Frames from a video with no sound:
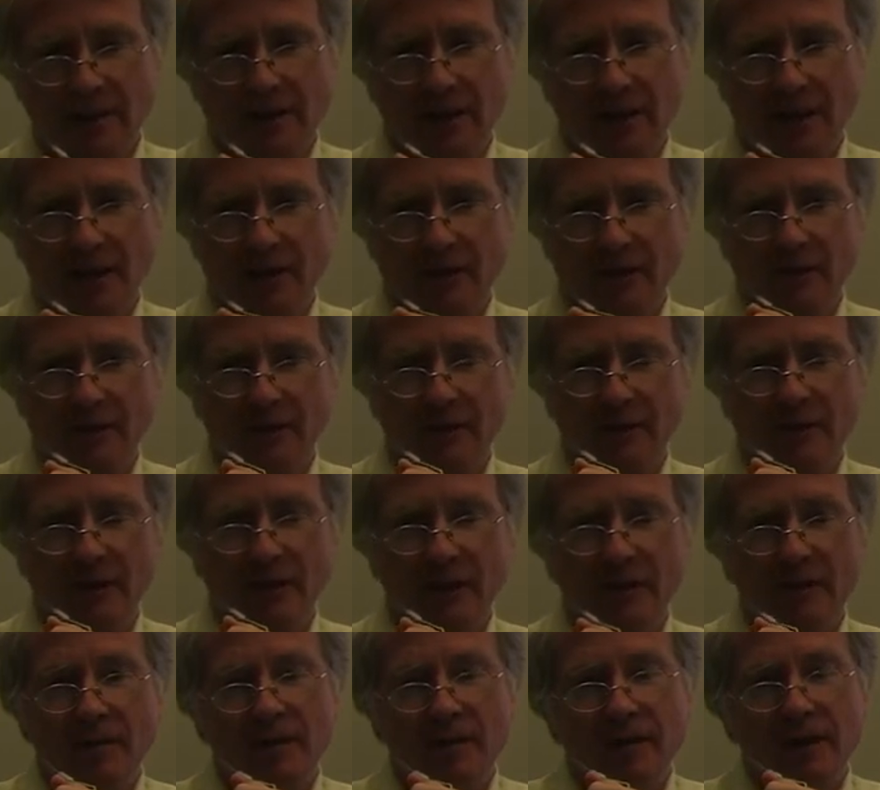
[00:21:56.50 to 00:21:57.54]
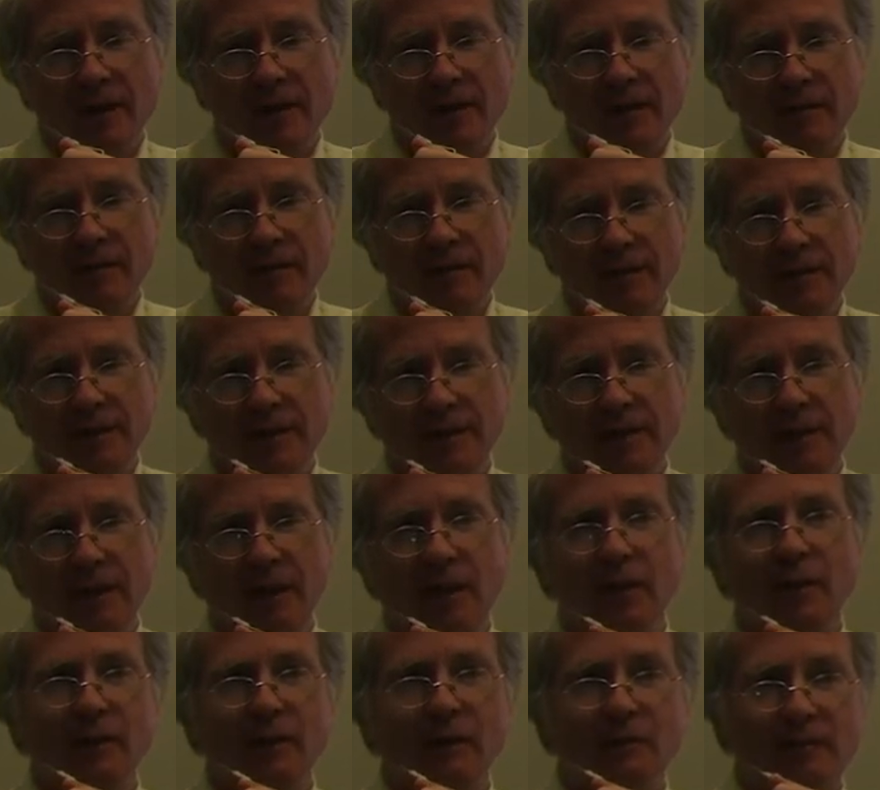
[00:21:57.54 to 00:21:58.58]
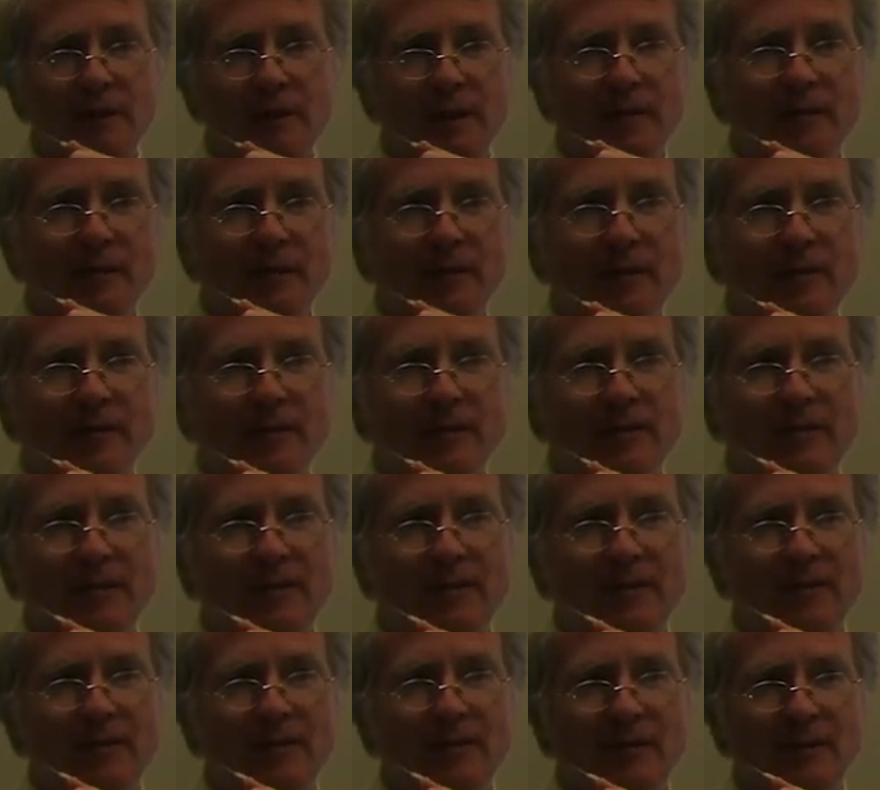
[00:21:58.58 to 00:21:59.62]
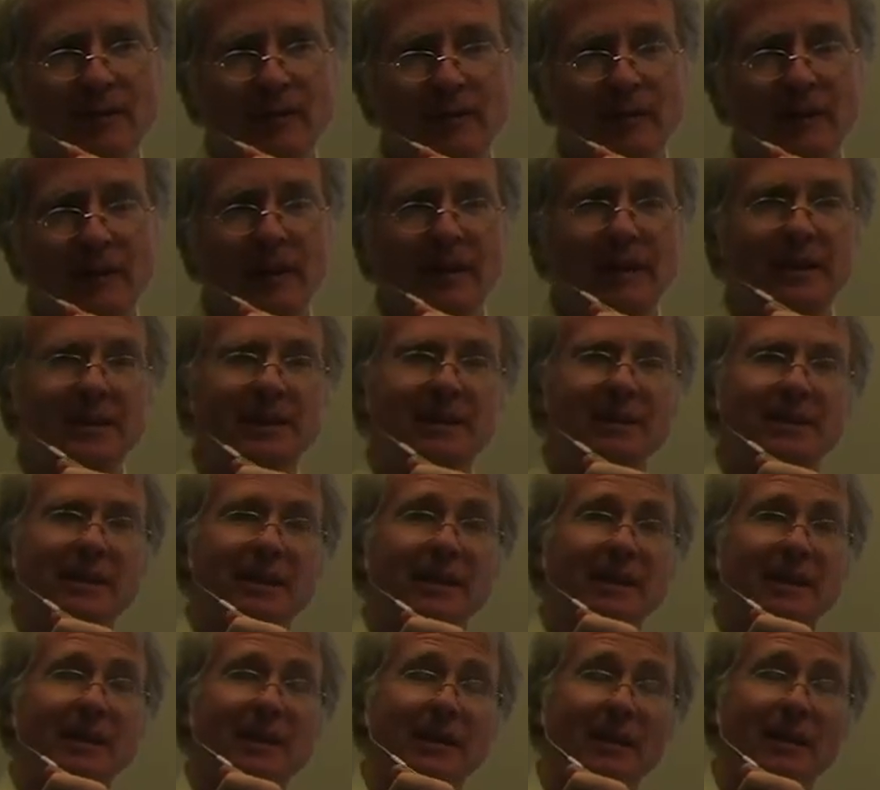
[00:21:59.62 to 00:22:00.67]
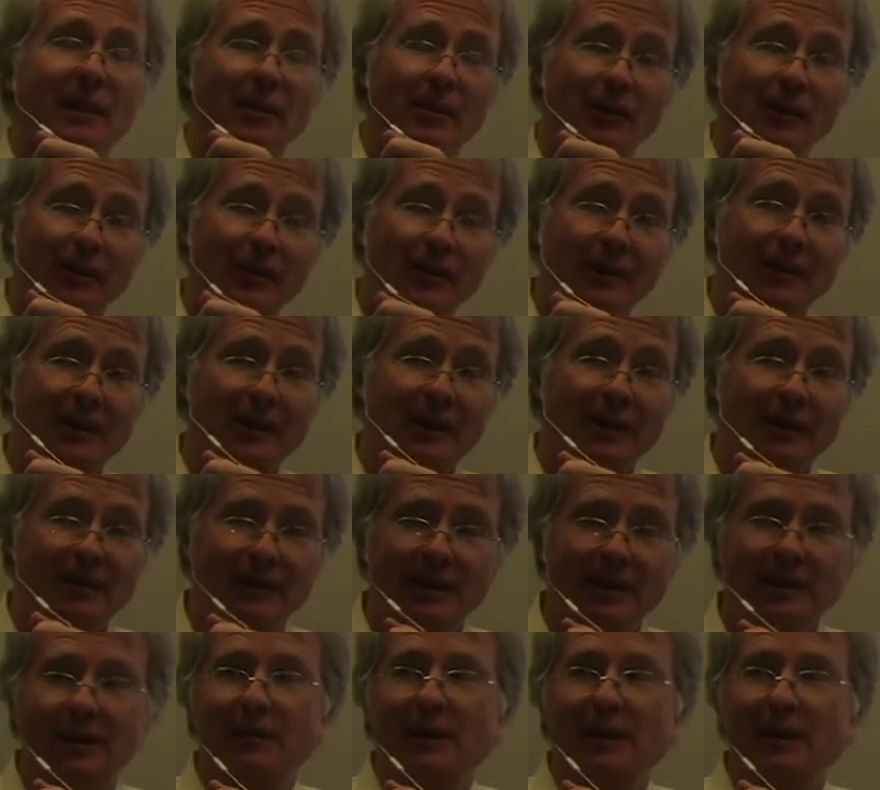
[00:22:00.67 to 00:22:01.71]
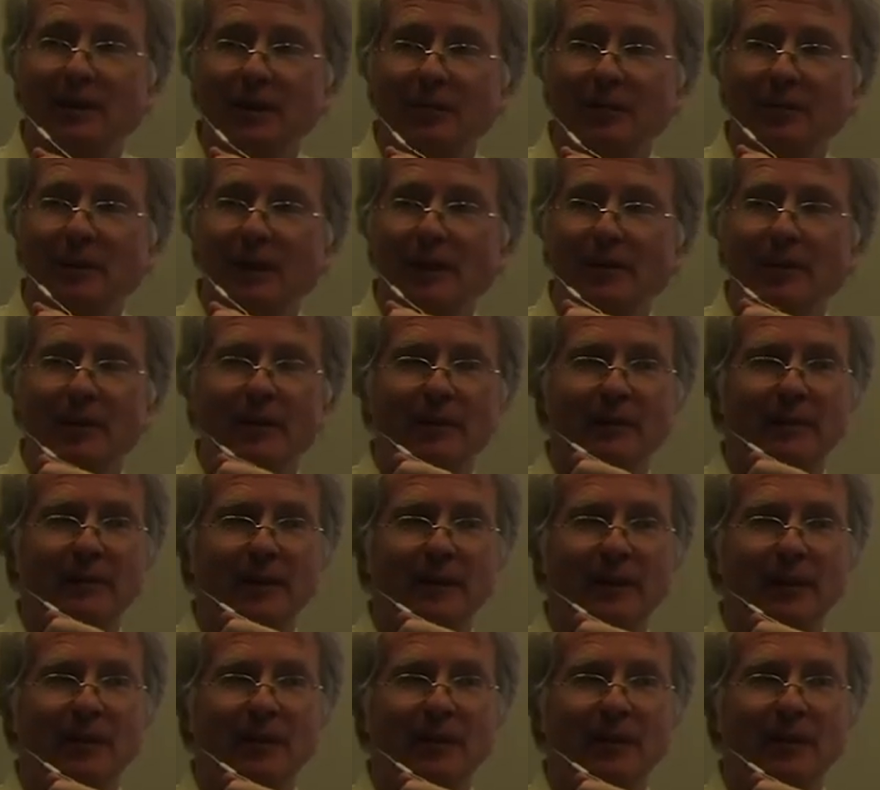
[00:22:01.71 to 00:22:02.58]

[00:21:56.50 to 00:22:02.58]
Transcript: okay, well, this is the Odom people, and this is the local Indian reservation people,